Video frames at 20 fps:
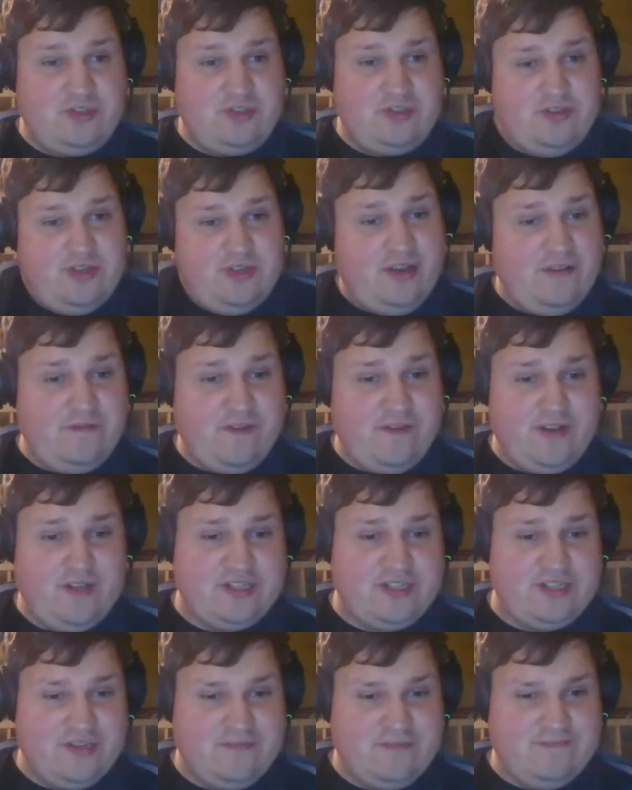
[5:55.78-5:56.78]
world, so you didn't
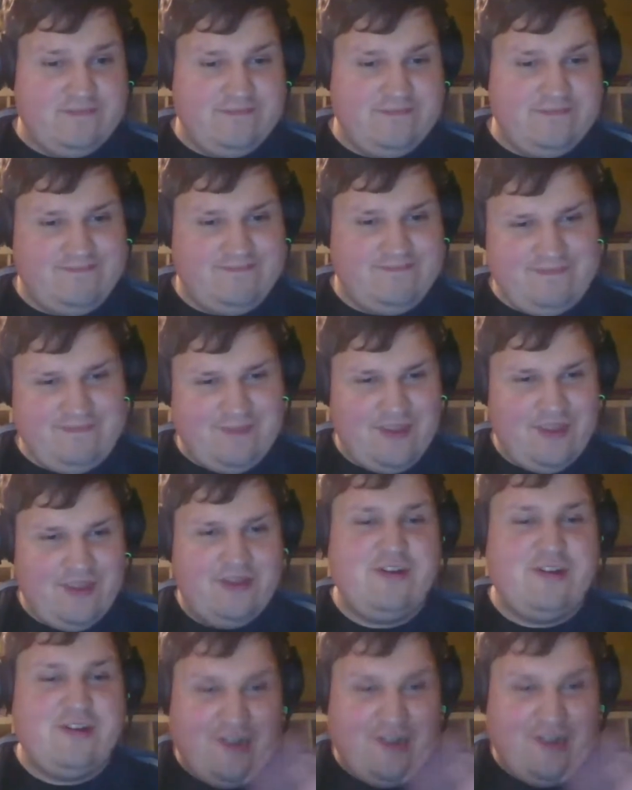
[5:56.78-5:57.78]
finish it.
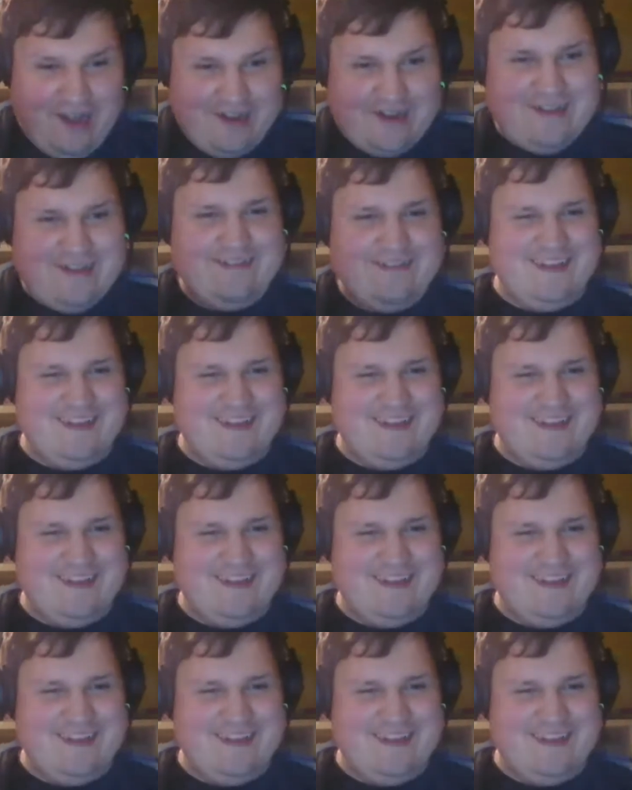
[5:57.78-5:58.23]
Good luck.